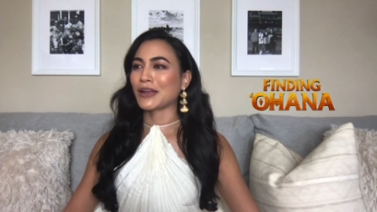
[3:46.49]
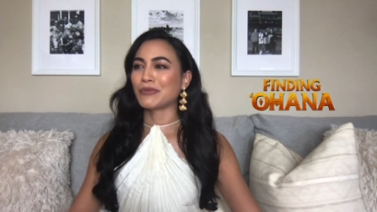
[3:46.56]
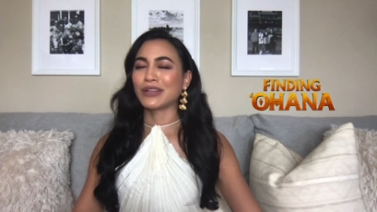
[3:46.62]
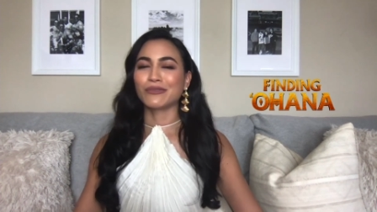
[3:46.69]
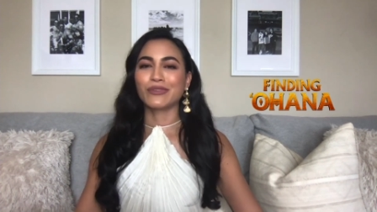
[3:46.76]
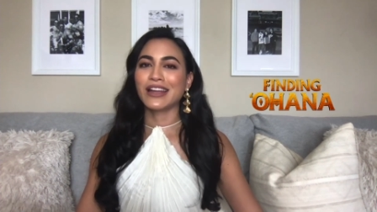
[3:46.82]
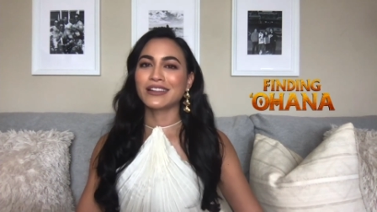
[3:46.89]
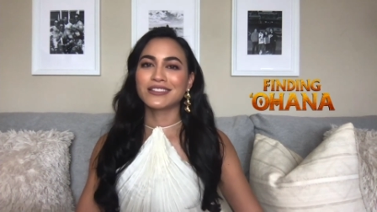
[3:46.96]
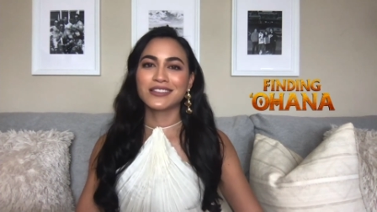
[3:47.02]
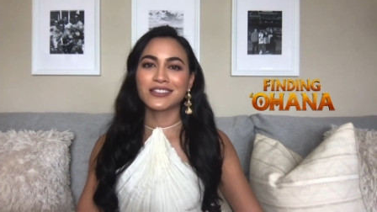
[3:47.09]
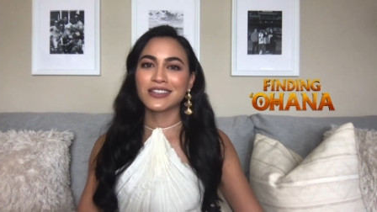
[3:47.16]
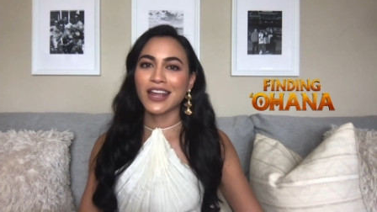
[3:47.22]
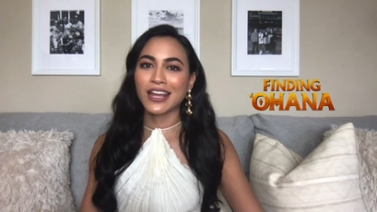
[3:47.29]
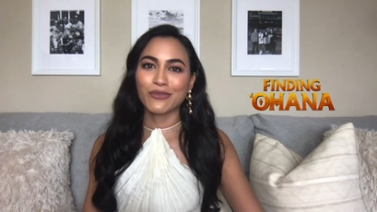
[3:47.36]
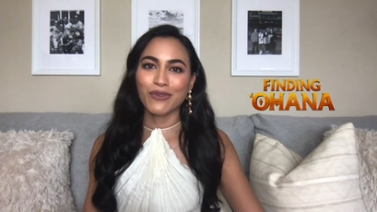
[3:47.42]
I mean, we had
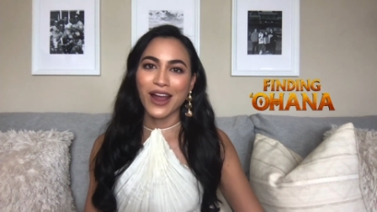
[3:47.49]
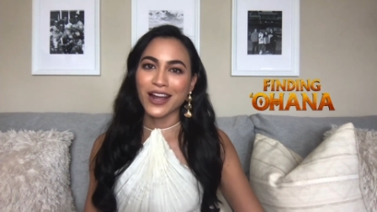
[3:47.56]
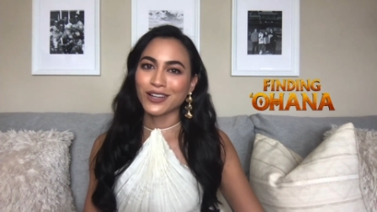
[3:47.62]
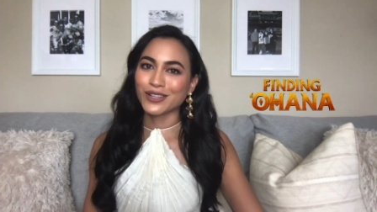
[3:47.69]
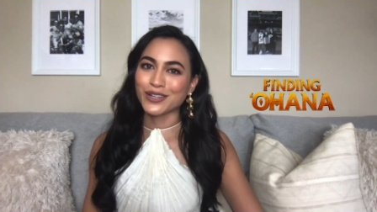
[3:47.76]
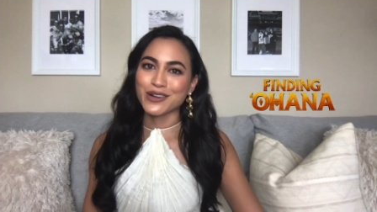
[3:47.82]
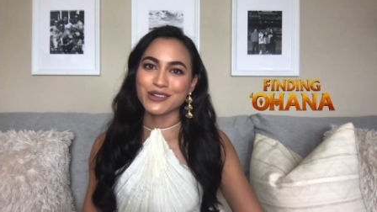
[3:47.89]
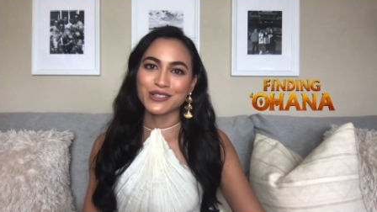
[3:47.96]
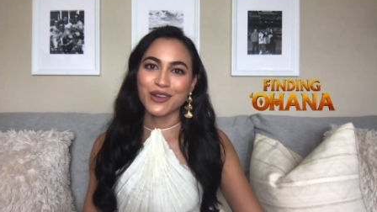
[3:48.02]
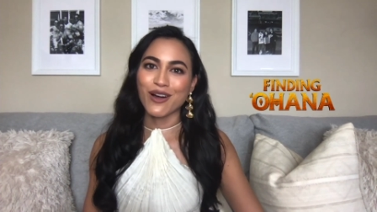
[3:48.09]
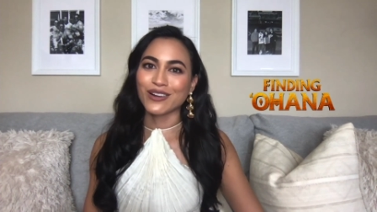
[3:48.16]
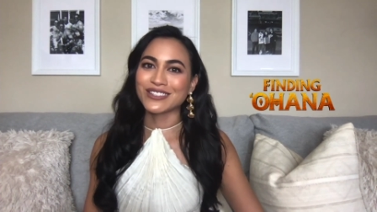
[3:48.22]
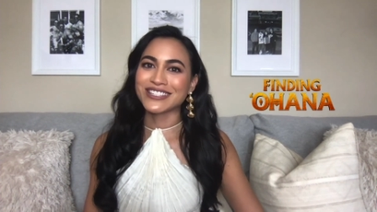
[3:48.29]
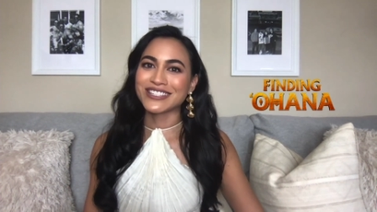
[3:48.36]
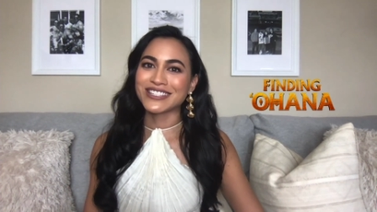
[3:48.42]
snake wranglers
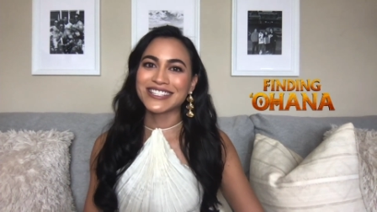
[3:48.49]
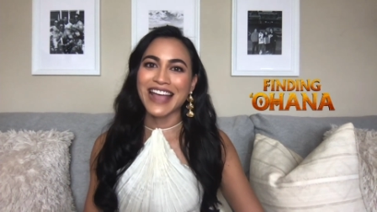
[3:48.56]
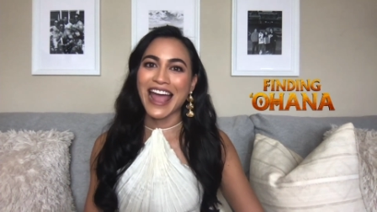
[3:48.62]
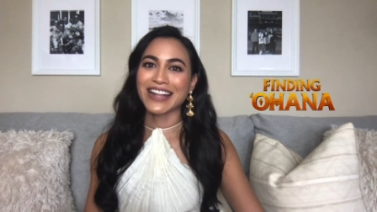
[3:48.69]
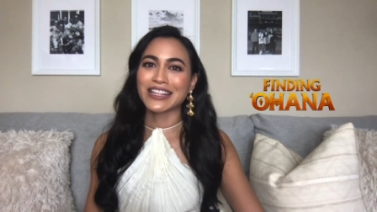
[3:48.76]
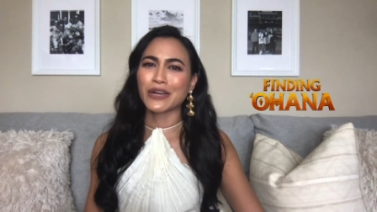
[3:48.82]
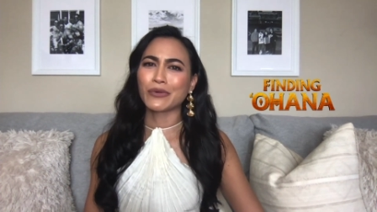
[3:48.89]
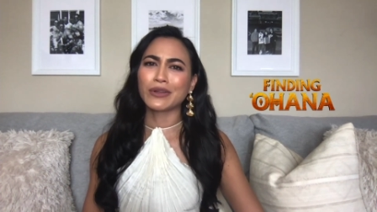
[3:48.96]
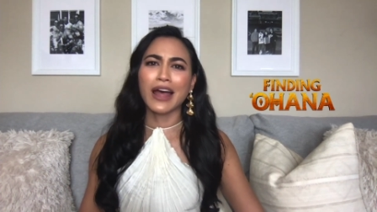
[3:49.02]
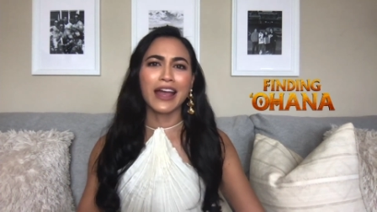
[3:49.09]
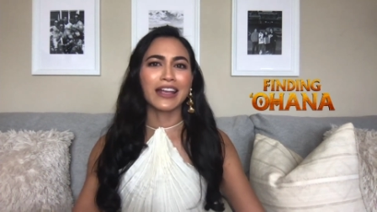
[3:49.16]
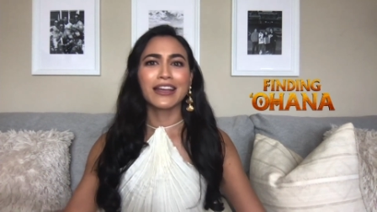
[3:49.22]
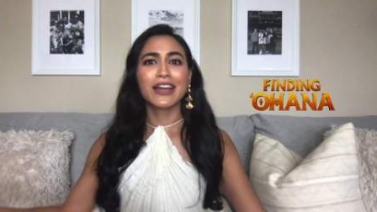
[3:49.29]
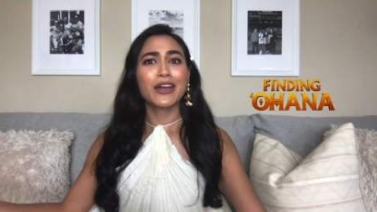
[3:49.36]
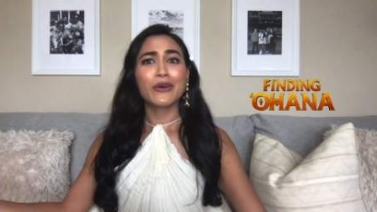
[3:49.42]
on set that were like,
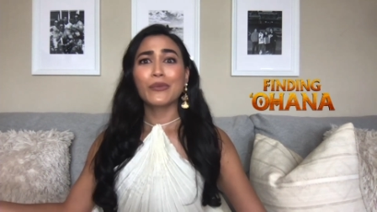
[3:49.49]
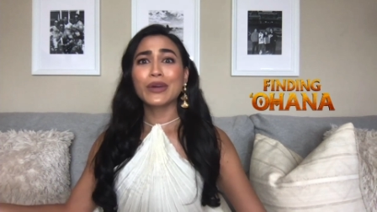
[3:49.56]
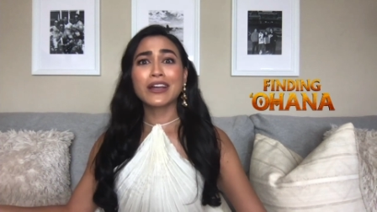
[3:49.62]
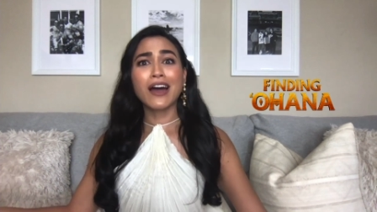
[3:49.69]
we